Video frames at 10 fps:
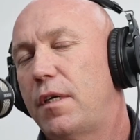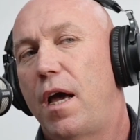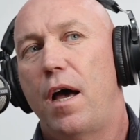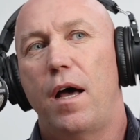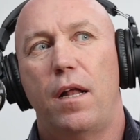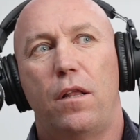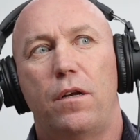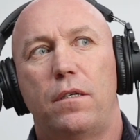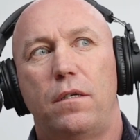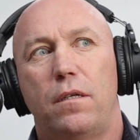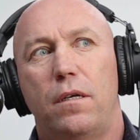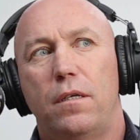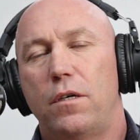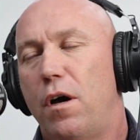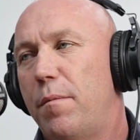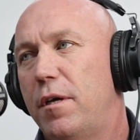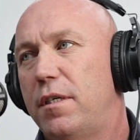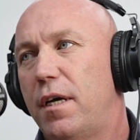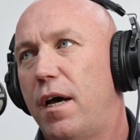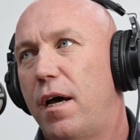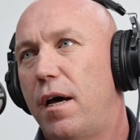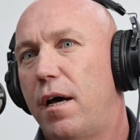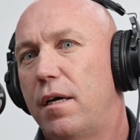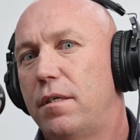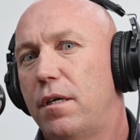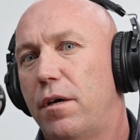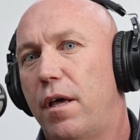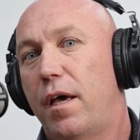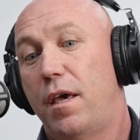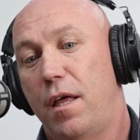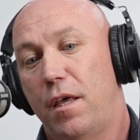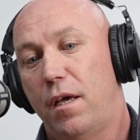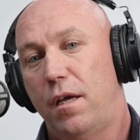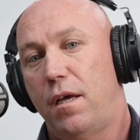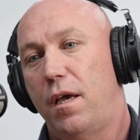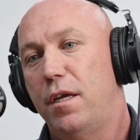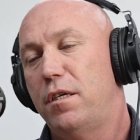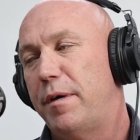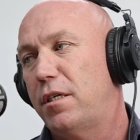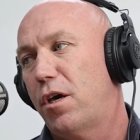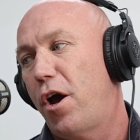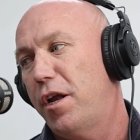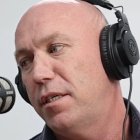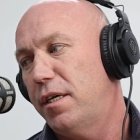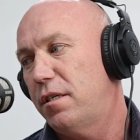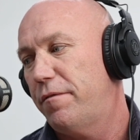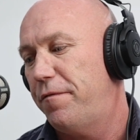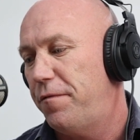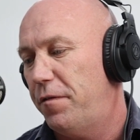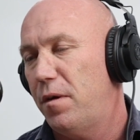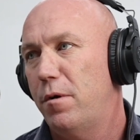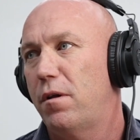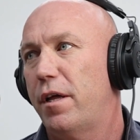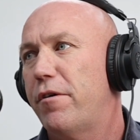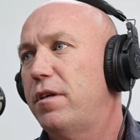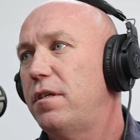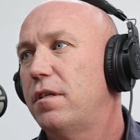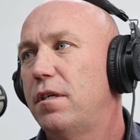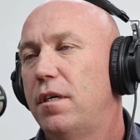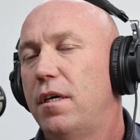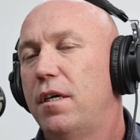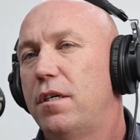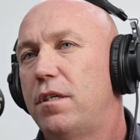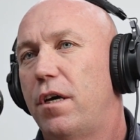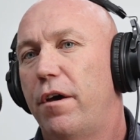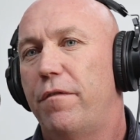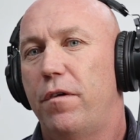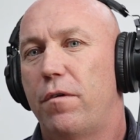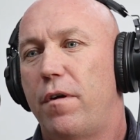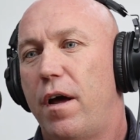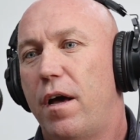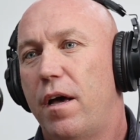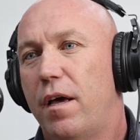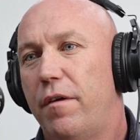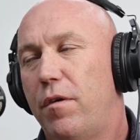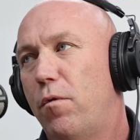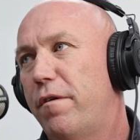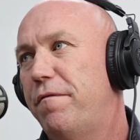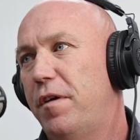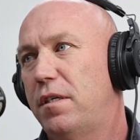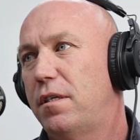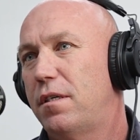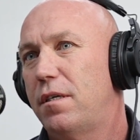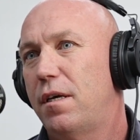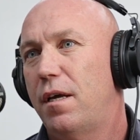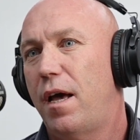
A lot of time there's so again the intumescent coatings need a 50 mil clearance. So if you want to fix